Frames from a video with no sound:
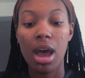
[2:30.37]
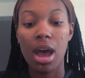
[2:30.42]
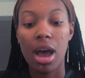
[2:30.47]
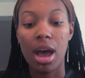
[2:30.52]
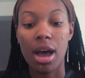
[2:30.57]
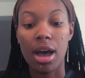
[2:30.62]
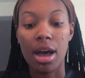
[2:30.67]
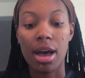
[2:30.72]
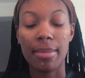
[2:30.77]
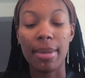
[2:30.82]

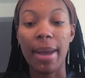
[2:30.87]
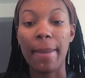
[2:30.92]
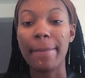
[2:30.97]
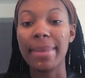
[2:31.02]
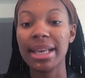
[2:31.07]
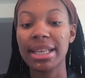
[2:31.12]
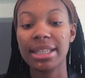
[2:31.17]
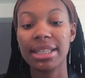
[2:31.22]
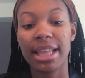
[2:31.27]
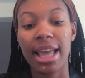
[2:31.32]
I
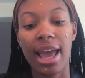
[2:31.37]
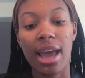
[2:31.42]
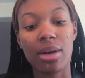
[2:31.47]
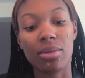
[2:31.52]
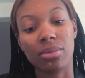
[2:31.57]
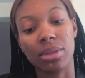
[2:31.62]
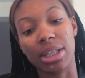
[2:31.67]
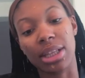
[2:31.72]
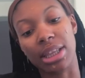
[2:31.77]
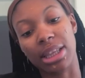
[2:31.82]
mixed that
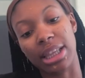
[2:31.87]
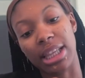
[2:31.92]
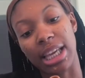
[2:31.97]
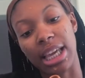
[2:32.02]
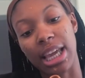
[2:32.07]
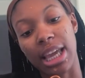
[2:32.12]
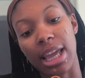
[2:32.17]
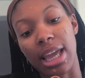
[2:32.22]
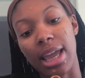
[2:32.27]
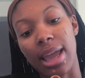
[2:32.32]
with
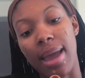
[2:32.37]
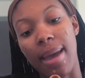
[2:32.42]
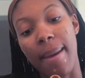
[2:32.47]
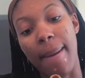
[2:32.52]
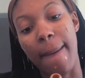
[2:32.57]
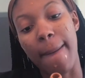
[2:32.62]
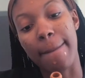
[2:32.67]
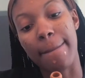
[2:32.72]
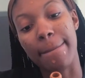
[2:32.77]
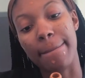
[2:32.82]
the
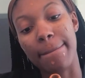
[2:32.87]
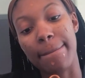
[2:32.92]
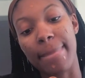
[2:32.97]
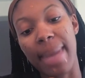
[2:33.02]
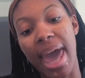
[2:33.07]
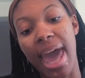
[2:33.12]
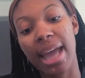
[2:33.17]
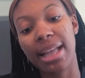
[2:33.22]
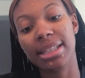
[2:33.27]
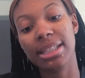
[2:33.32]

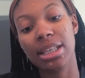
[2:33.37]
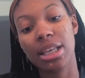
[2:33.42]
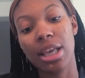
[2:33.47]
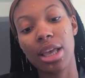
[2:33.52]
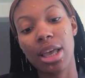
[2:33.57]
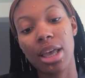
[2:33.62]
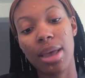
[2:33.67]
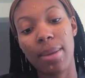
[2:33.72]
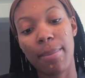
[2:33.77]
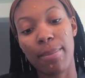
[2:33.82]
matte
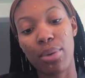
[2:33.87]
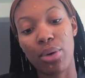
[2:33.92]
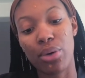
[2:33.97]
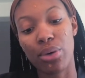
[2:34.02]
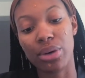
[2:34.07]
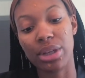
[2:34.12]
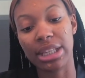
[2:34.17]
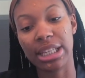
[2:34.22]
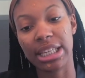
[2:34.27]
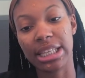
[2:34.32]

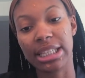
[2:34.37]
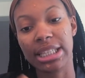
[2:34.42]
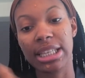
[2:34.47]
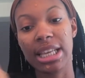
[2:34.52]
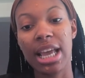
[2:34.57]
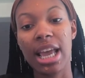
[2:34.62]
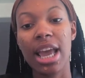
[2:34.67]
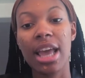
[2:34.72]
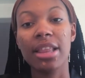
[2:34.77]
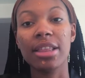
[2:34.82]
poreless
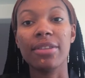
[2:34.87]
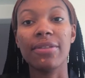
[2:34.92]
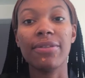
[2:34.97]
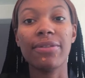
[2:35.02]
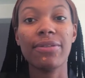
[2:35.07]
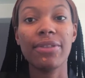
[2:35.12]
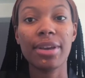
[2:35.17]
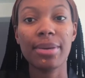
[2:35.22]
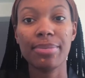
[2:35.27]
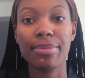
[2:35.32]

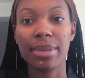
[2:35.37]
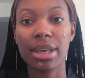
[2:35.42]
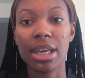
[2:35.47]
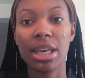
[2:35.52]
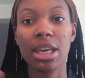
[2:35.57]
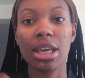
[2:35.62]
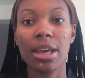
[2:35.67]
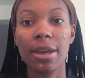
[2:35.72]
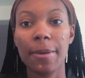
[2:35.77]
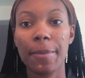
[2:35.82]
Fit
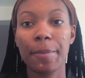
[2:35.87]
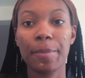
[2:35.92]
Me